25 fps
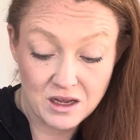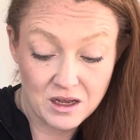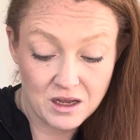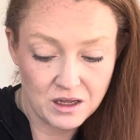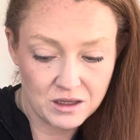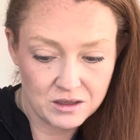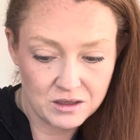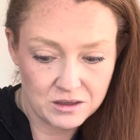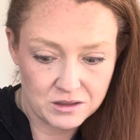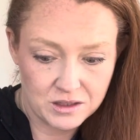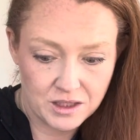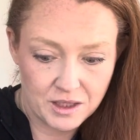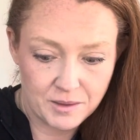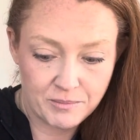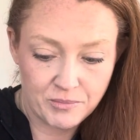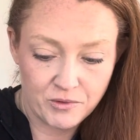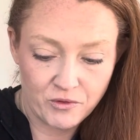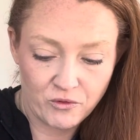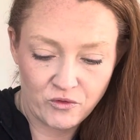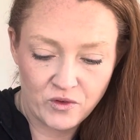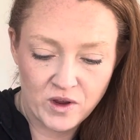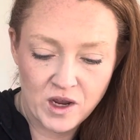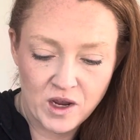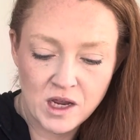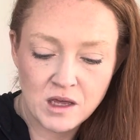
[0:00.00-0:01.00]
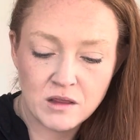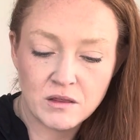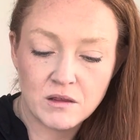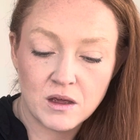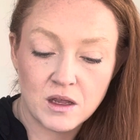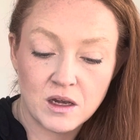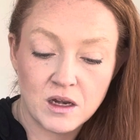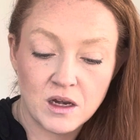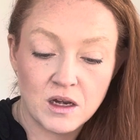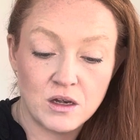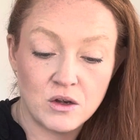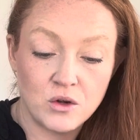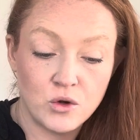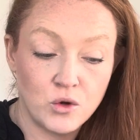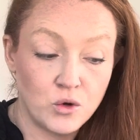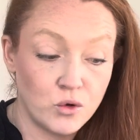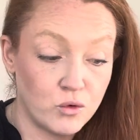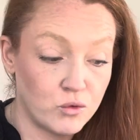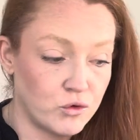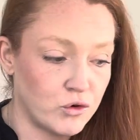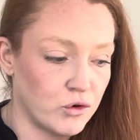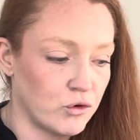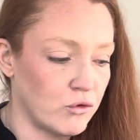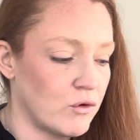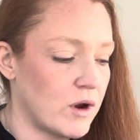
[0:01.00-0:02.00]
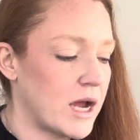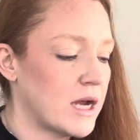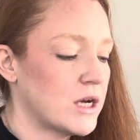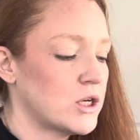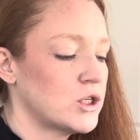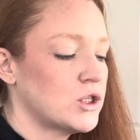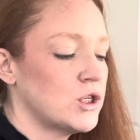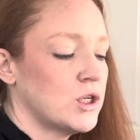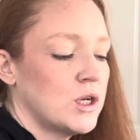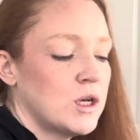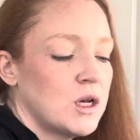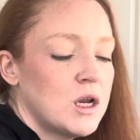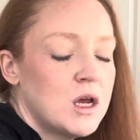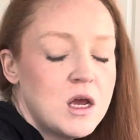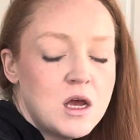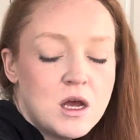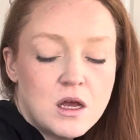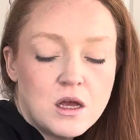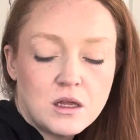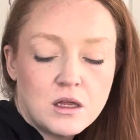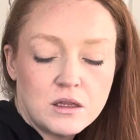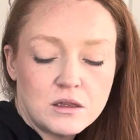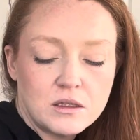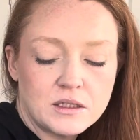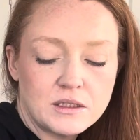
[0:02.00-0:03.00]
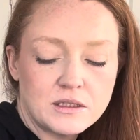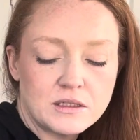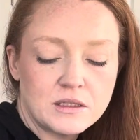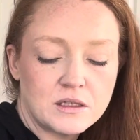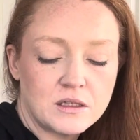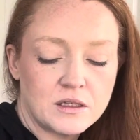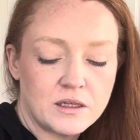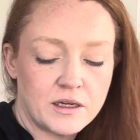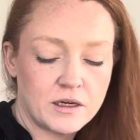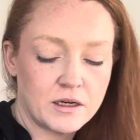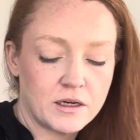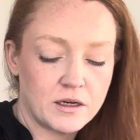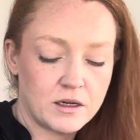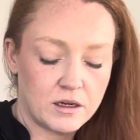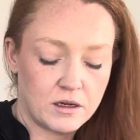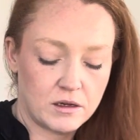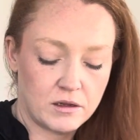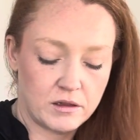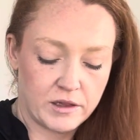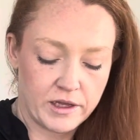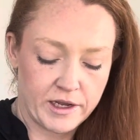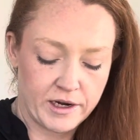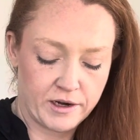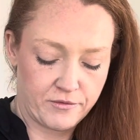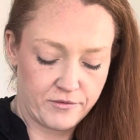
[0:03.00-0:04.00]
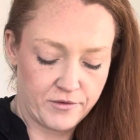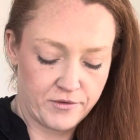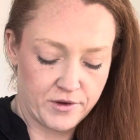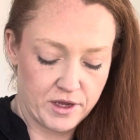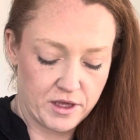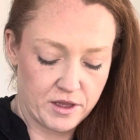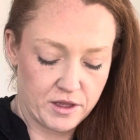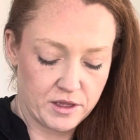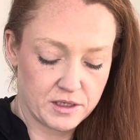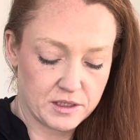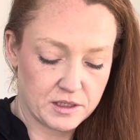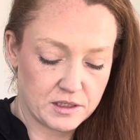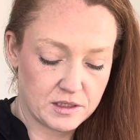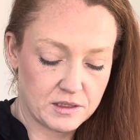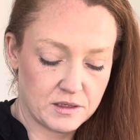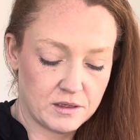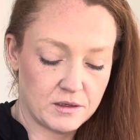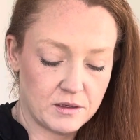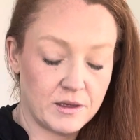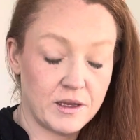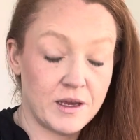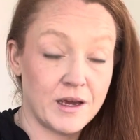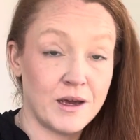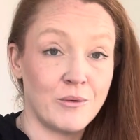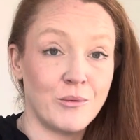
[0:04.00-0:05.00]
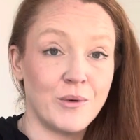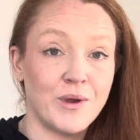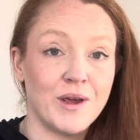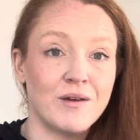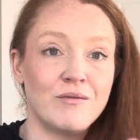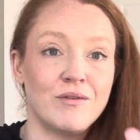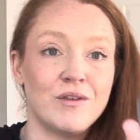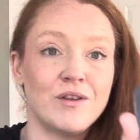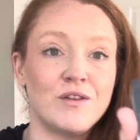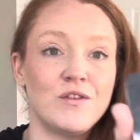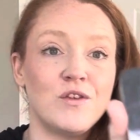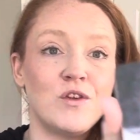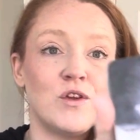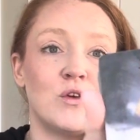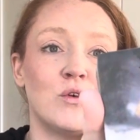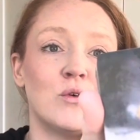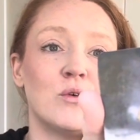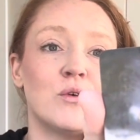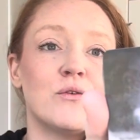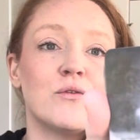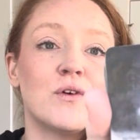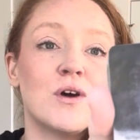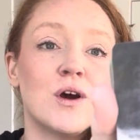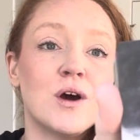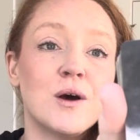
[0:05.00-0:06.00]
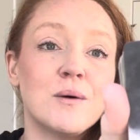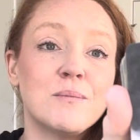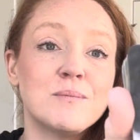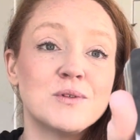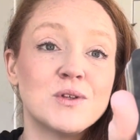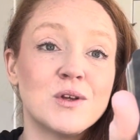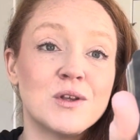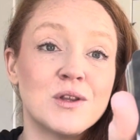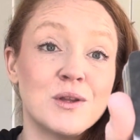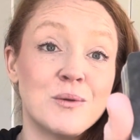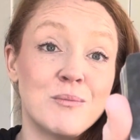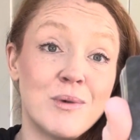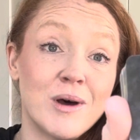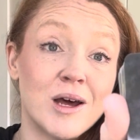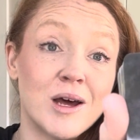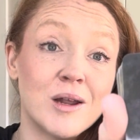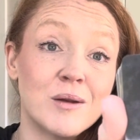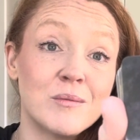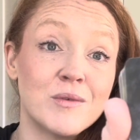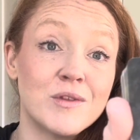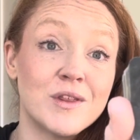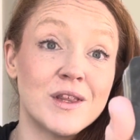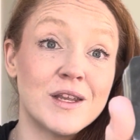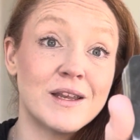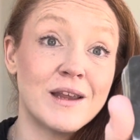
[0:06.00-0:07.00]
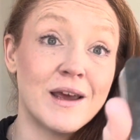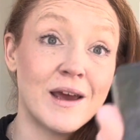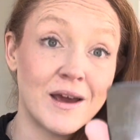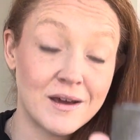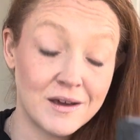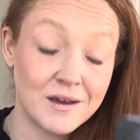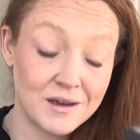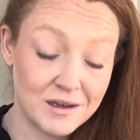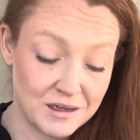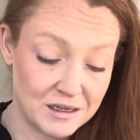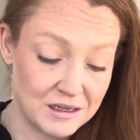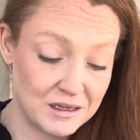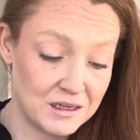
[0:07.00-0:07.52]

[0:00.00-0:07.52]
a leap of faith in a new direction. Let's clarify this. Yeah, we have the Two of Cups on the bottom of the deck.